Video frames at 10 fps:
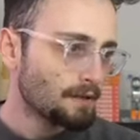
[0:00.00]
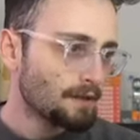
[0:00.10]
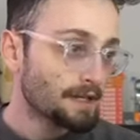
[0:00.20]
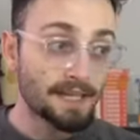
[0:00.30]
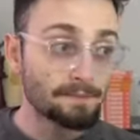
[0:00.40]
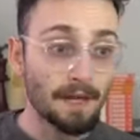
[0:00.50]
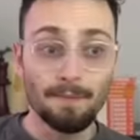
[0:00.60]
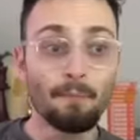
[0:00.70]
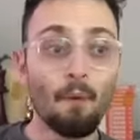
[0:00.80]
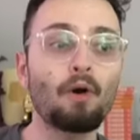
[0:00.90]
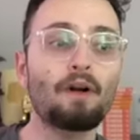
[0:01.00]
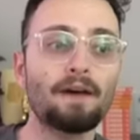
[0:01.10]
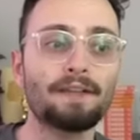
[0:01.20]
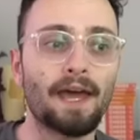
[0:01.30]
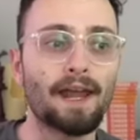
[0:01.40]
Except I'm a
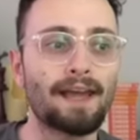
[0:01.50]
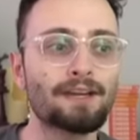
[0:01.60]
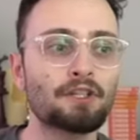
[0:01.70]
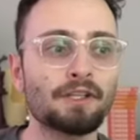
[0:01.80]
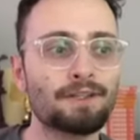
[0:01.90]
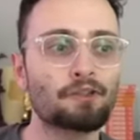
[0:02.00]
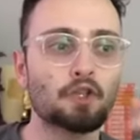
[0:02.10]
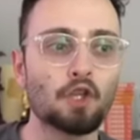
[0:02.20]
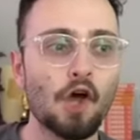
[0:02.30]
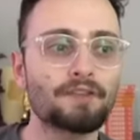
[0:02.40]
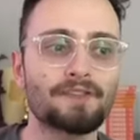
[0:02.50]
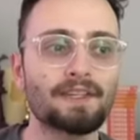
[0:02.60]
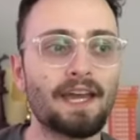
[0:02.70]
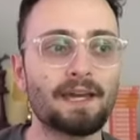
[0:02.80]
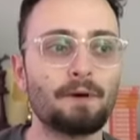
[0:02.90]
moron, and I actually just lost the
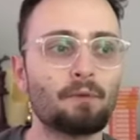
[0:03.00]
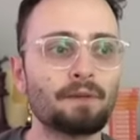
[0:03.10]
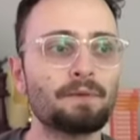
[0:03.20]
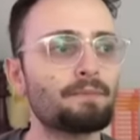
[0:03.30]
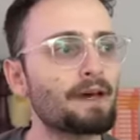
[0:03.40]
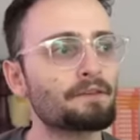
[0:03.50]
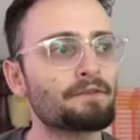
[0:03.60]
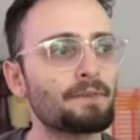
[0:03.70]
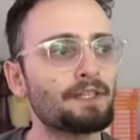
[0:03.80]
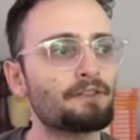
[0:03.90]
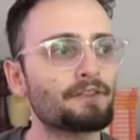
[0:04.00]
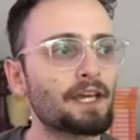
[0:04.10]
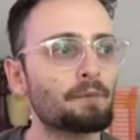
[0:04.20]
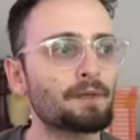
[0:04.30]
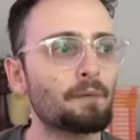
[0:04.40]
game. It would have been better for me to
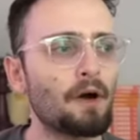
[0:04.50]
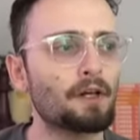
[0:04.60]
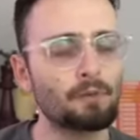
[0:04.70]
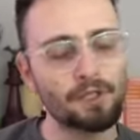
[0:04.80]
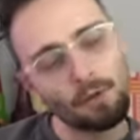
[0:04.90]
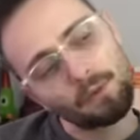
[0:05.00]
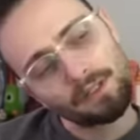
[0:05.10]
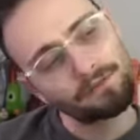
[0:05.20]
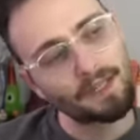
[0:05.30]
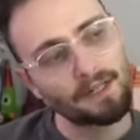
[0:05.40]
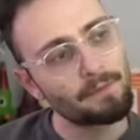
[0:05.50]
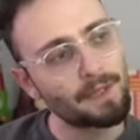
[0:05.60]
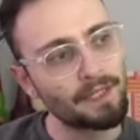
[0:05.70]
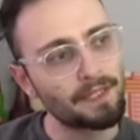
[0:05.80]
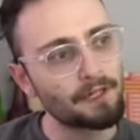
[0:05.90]
take with a pawn, which I wouldn't have done in a
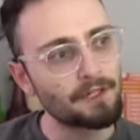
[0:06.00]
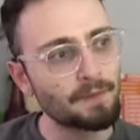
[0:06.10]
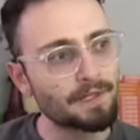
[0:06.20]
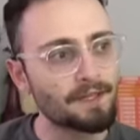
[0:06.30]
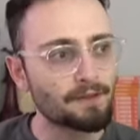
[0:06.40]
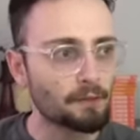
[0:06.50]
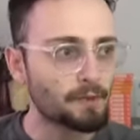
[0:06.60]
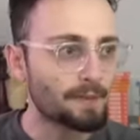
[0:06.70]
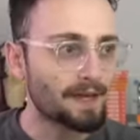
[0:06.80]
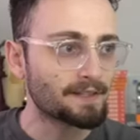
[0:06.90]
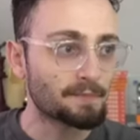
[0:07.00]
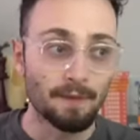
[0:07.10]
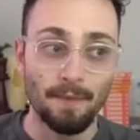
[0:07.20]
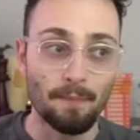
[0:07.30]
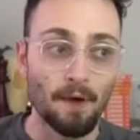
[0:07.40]
million years, because I thought it was bad to
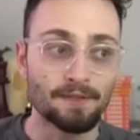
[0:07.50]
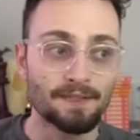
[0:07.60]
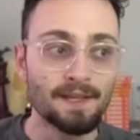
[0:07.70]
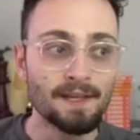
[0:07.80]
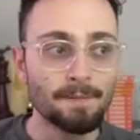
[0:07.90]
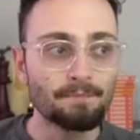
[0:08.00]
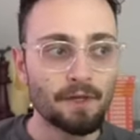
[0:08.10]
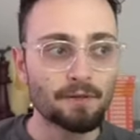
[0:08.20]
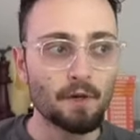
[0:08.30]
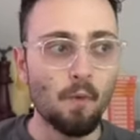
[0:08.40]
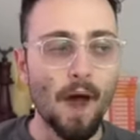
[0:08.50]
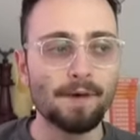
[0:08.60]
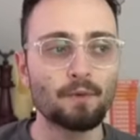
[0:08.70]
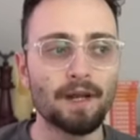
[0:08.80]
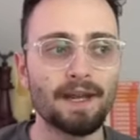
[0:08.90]
split my pawns. I was like, why
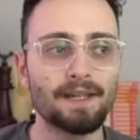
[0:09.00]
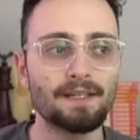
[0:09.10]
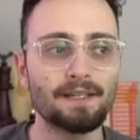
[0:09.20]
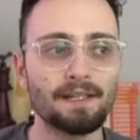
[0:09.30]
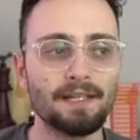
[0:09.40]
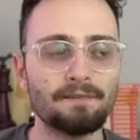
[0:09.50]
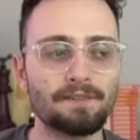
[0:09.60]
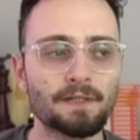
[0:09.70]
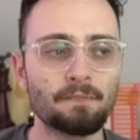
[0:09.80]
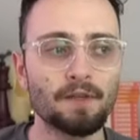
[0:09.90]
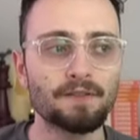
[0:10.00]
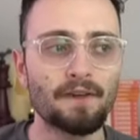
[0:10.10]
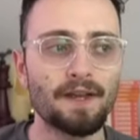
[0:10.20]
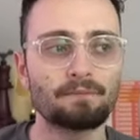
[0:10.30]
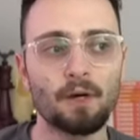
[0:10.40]
would I leave this pawn's friend?